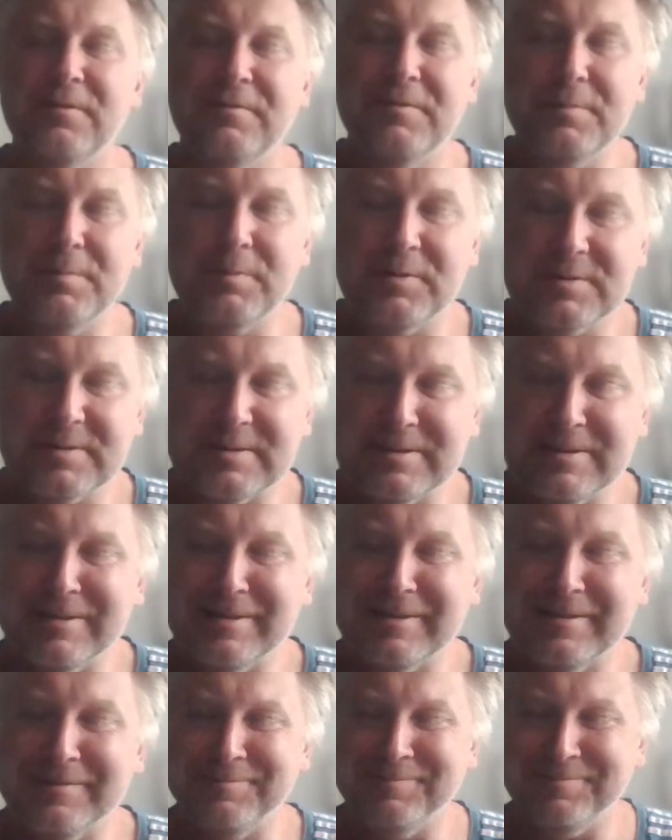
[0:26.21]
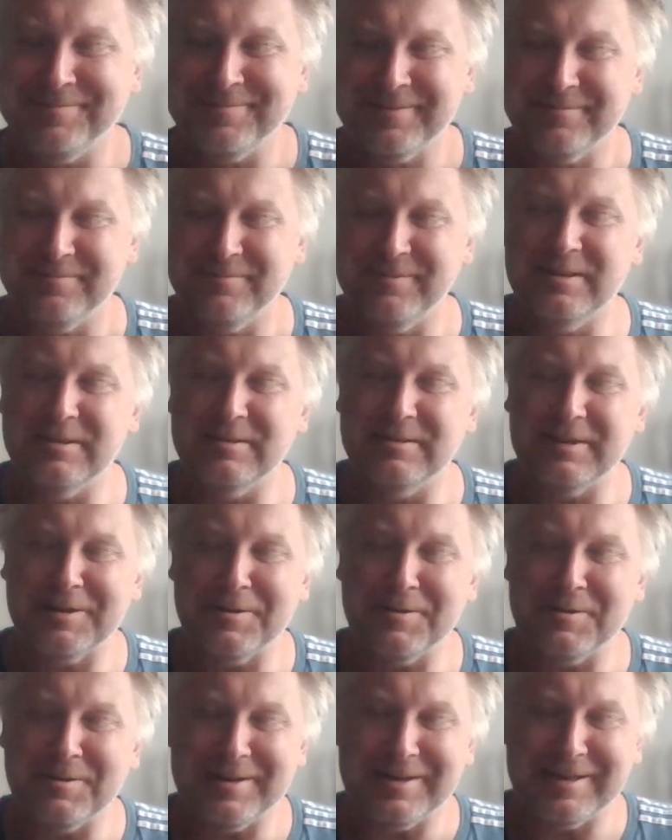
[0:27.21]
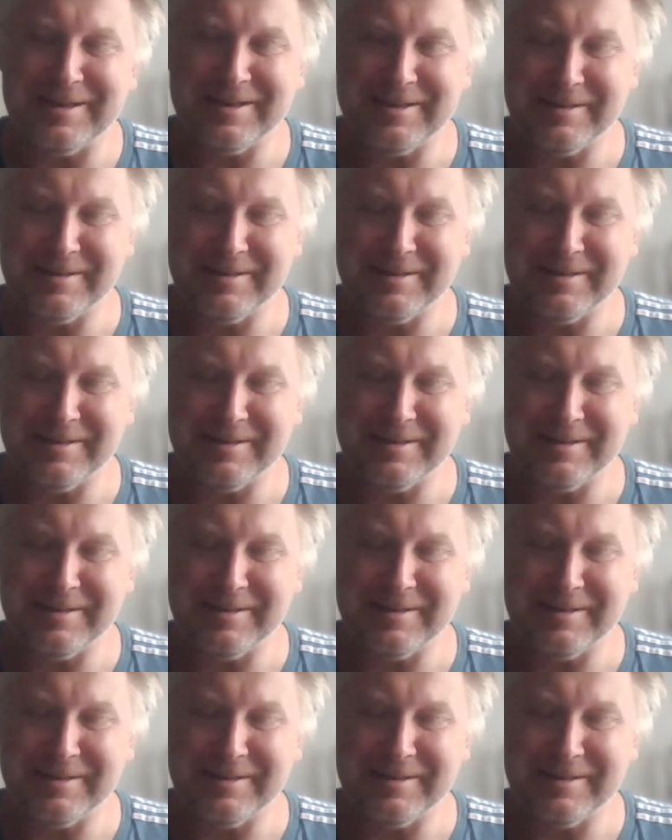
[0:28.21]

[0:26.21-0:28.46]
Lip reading: we proceed with the recording.